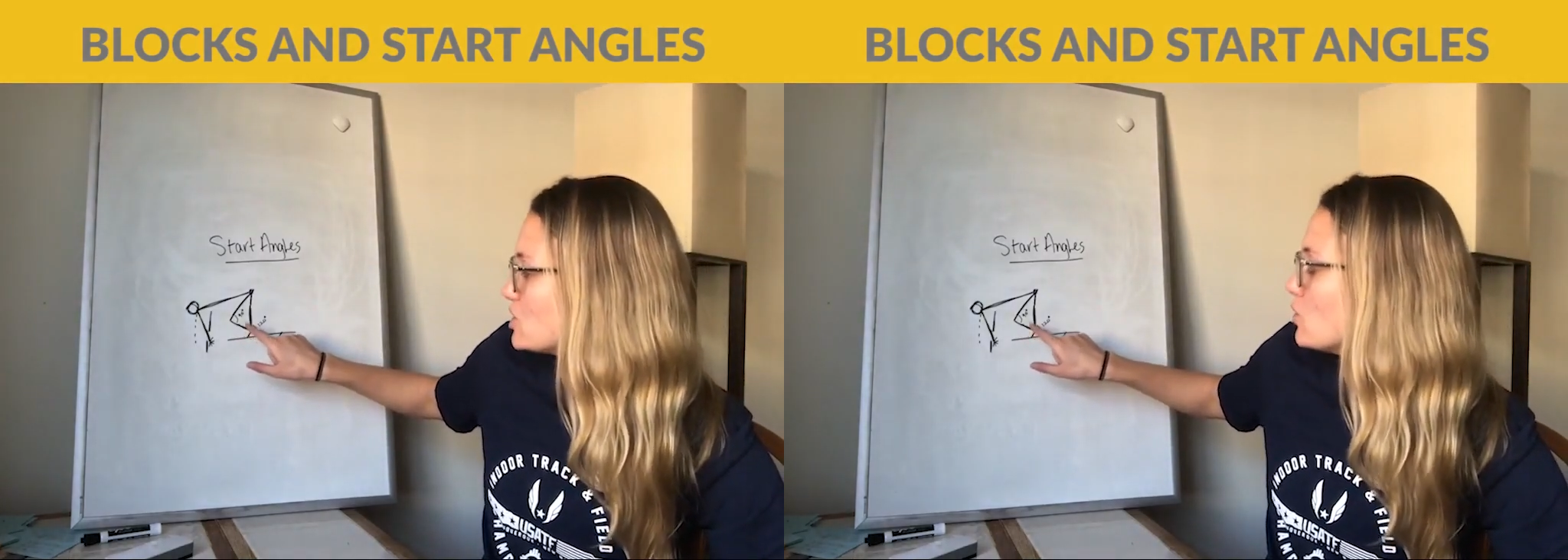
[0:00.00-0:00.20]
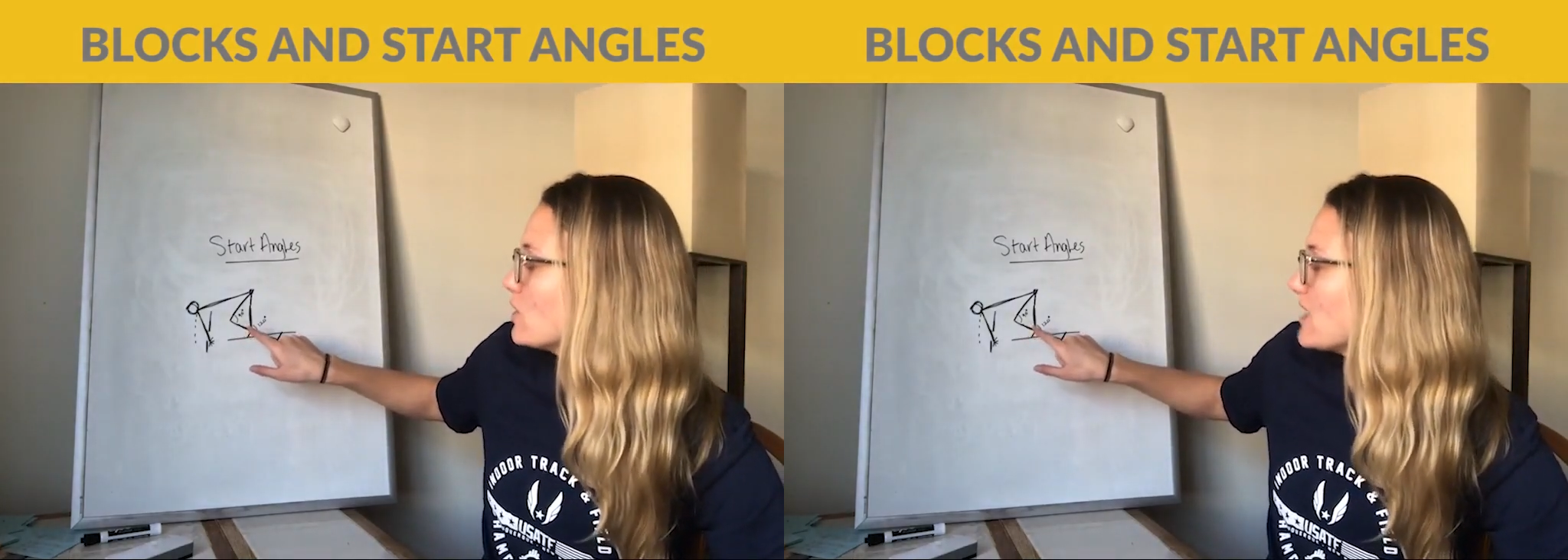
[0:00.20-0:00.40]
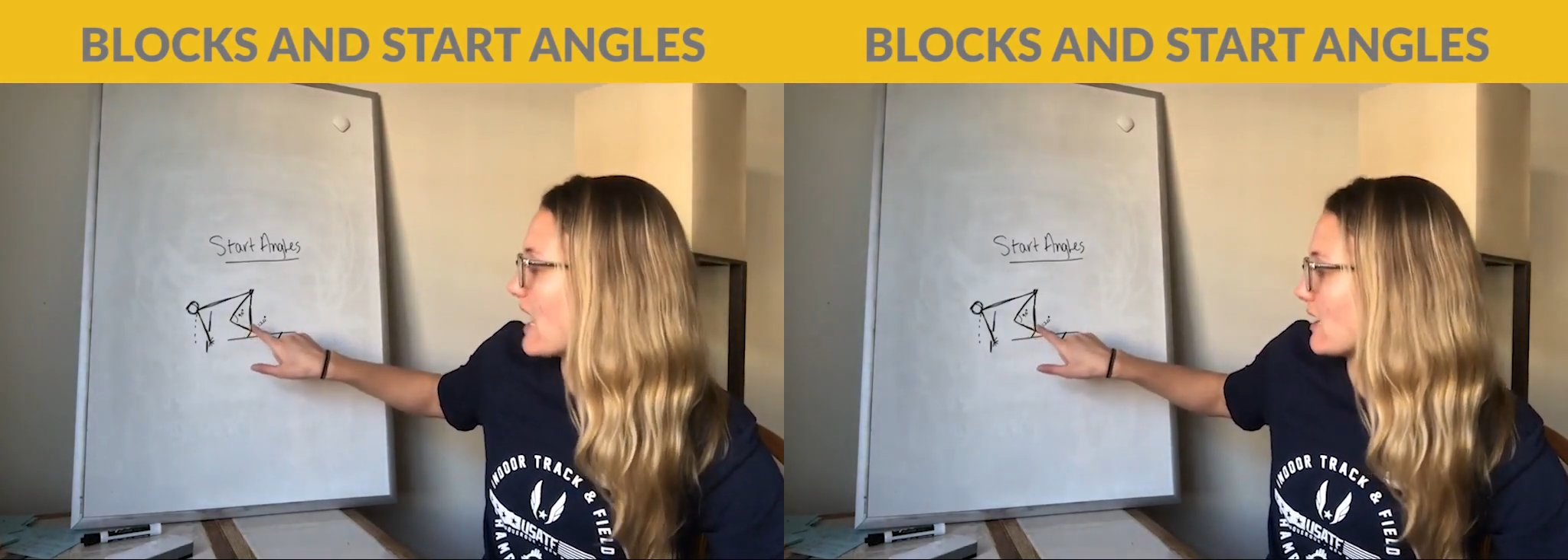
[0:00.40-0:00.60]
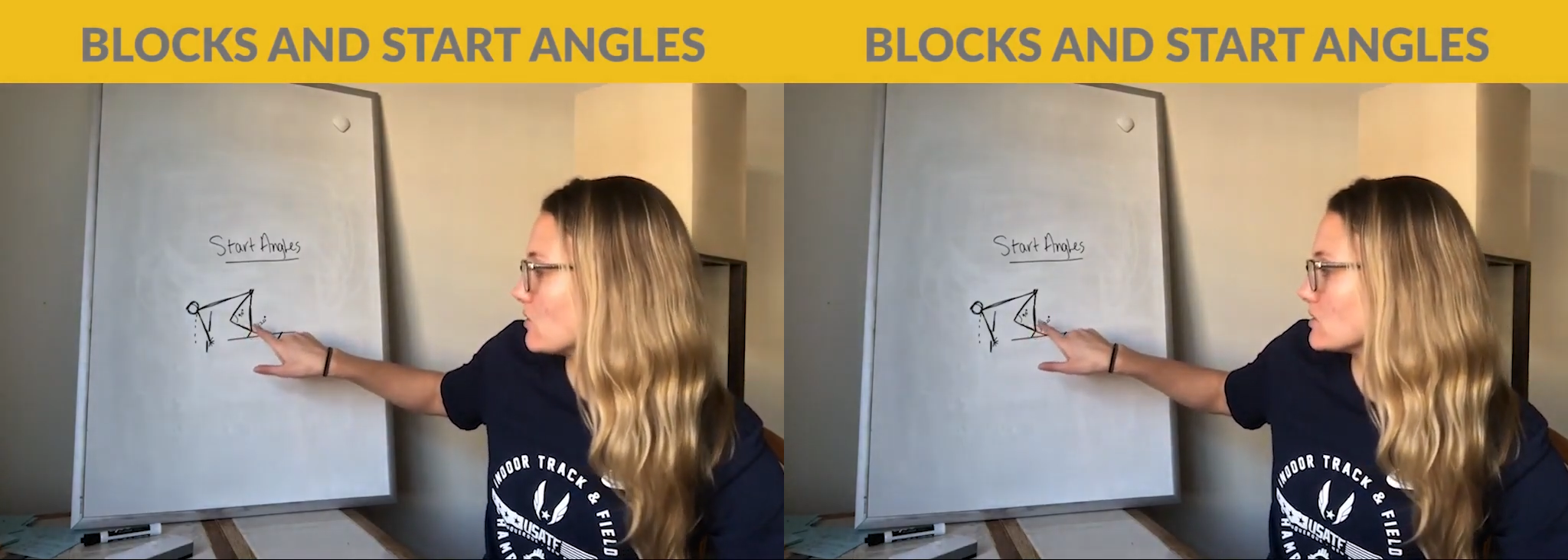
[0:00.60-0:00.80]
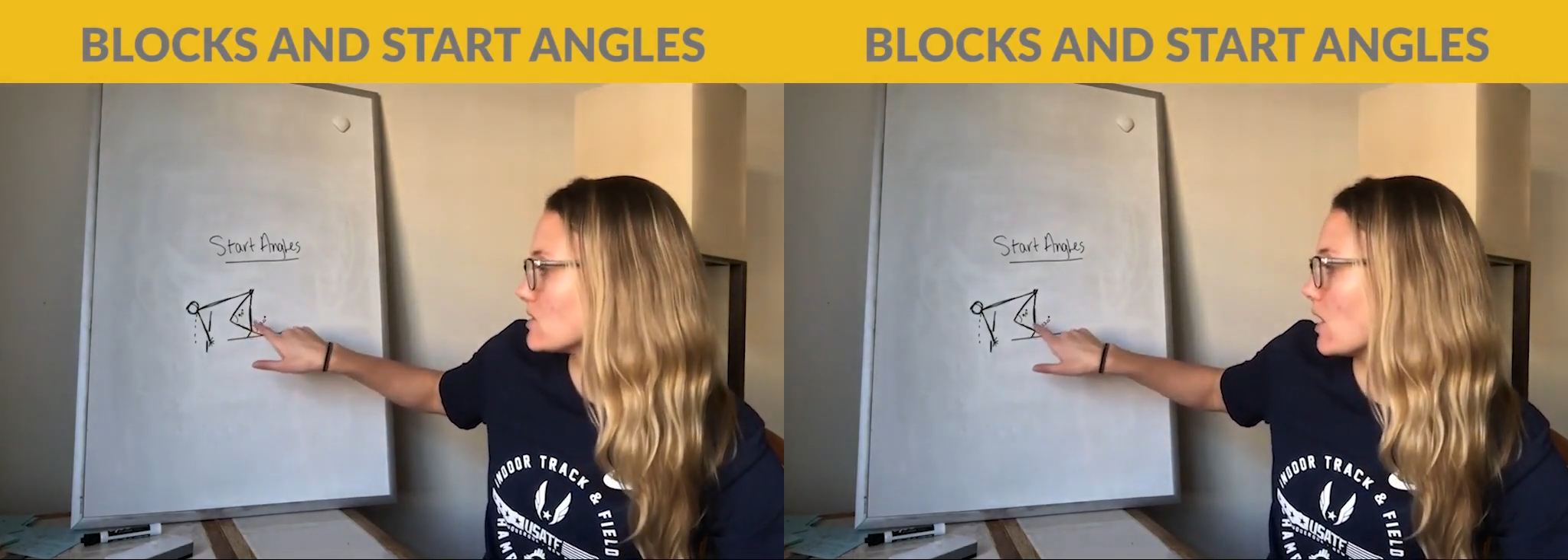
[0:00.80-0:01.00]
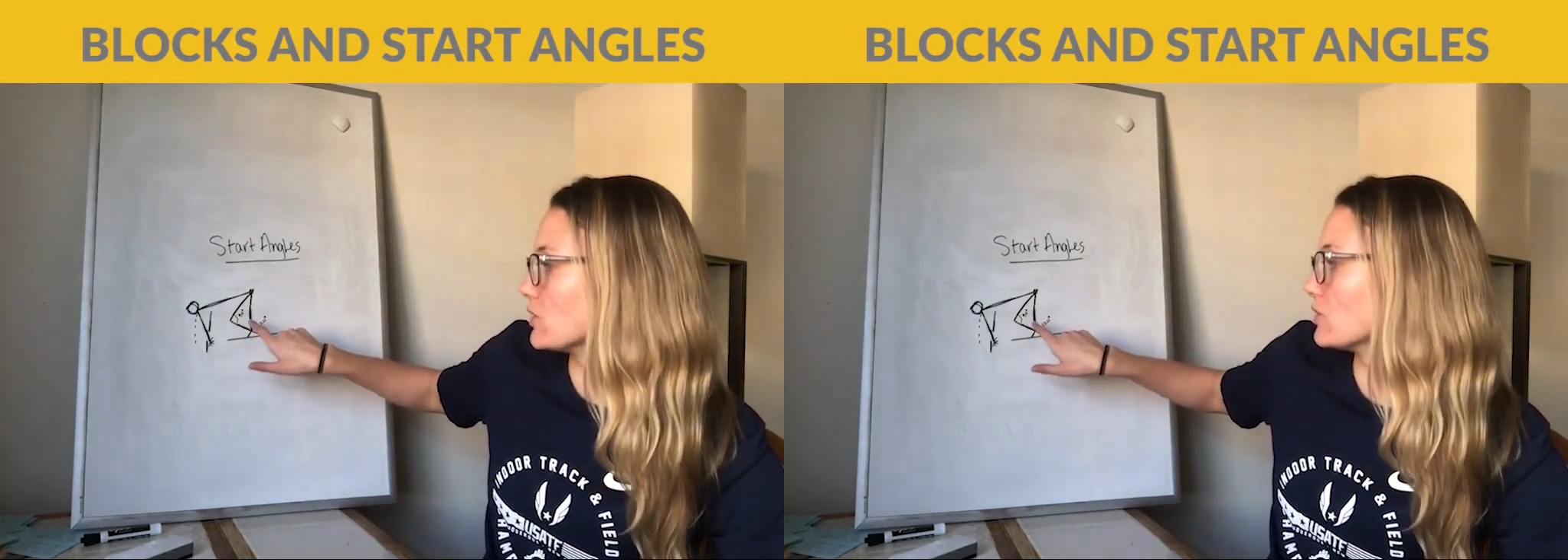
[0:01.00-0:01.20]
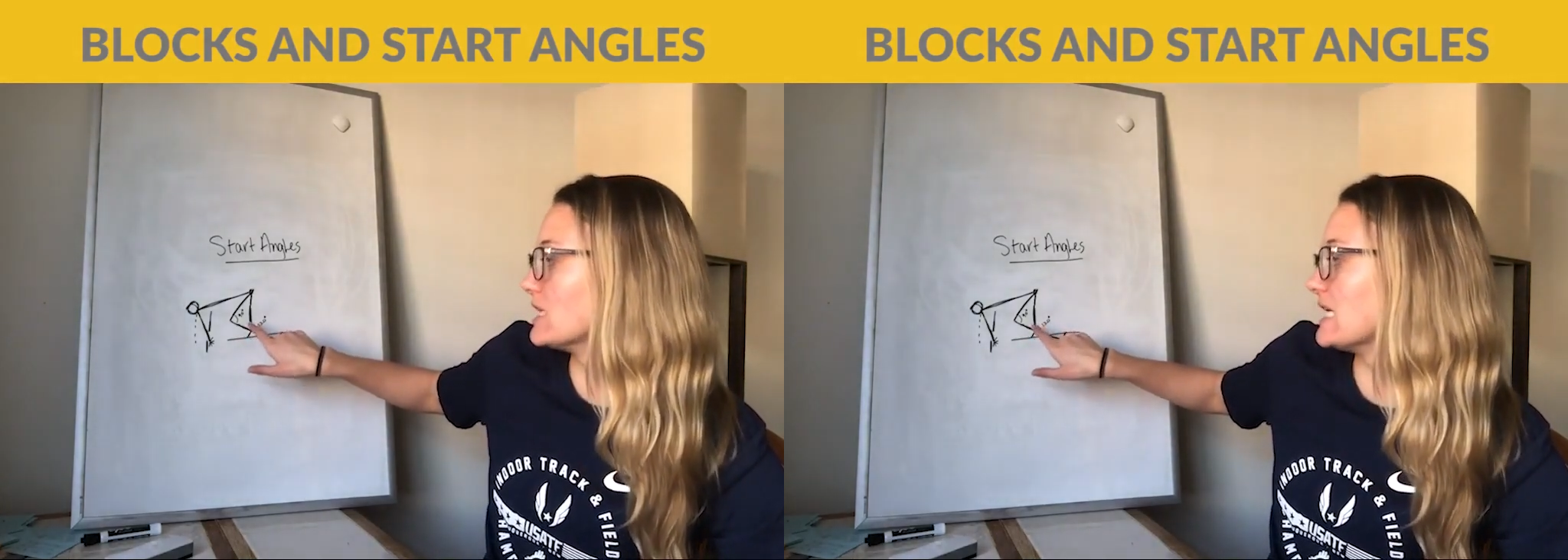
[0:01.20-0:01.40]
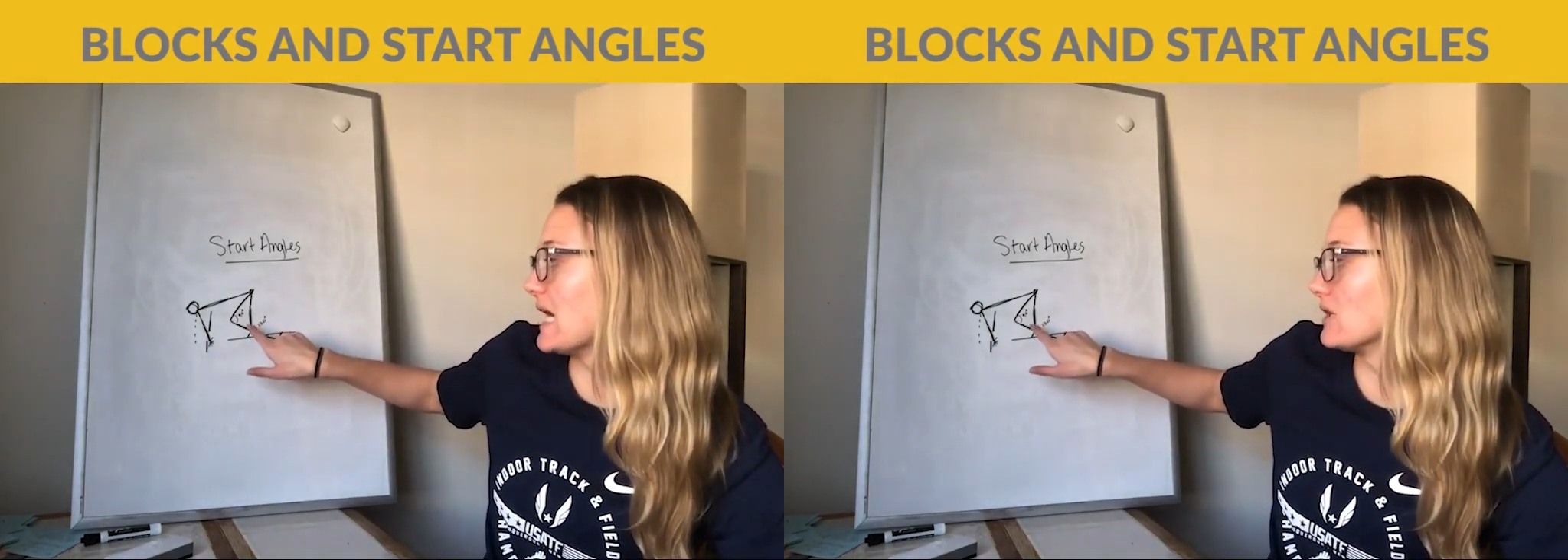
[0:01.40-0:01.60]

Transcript: two of the angles are your knee